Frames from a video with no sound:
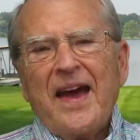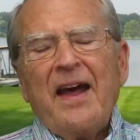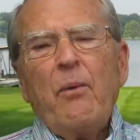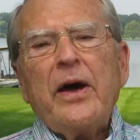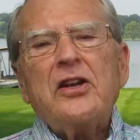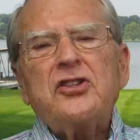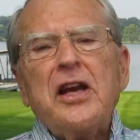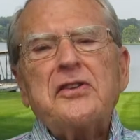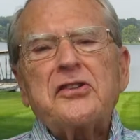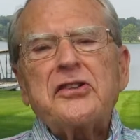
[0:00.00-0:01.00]
And when
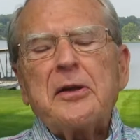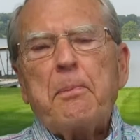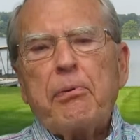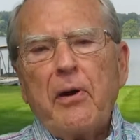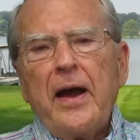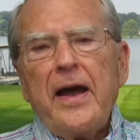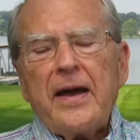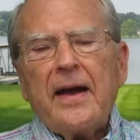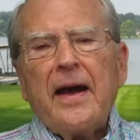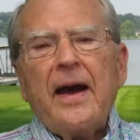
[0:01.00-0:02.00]
Jesus said,
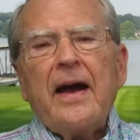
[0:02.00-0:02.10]
pray